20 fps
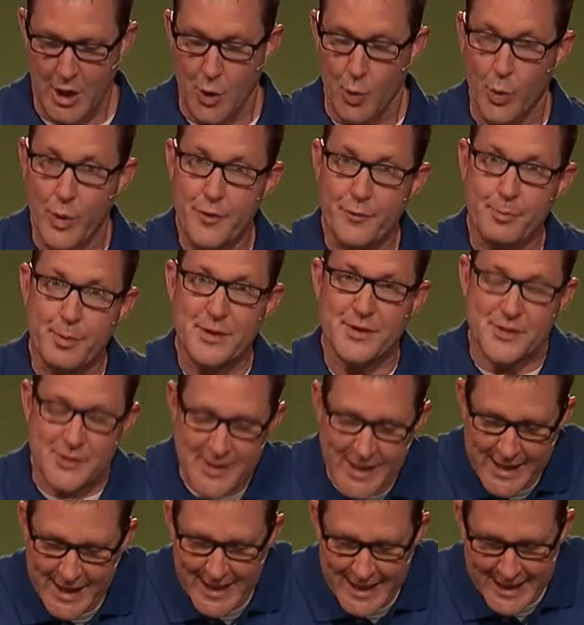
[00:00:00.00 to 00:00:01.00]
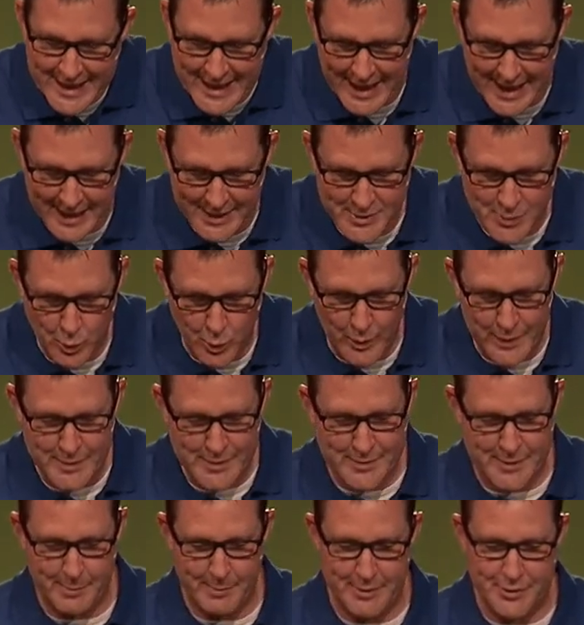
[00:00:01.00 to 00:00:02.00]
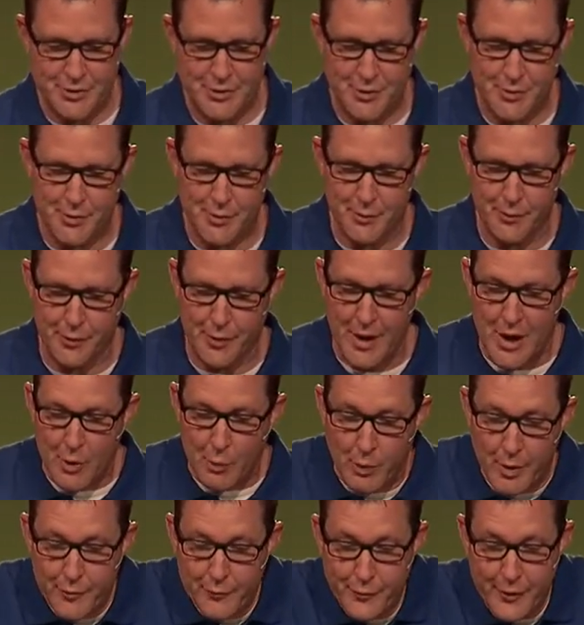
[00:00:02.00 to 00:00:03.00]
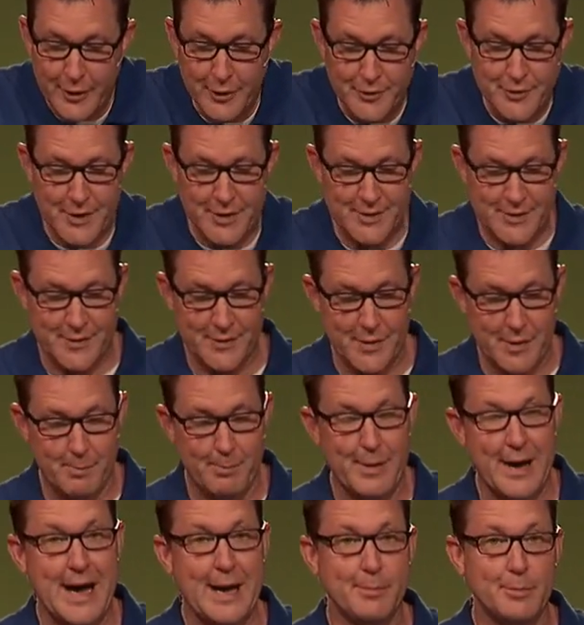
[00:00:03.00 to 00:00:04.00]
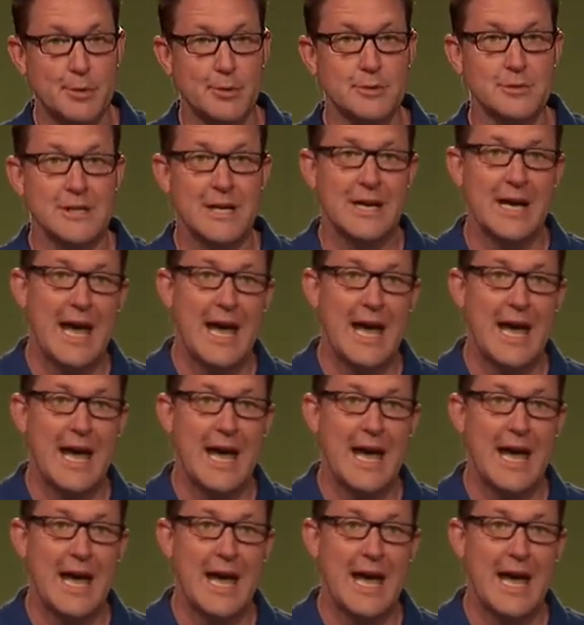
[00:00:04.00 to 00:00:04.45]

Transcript: We've been seeking God's wisdom and truth revealed to us in the Bible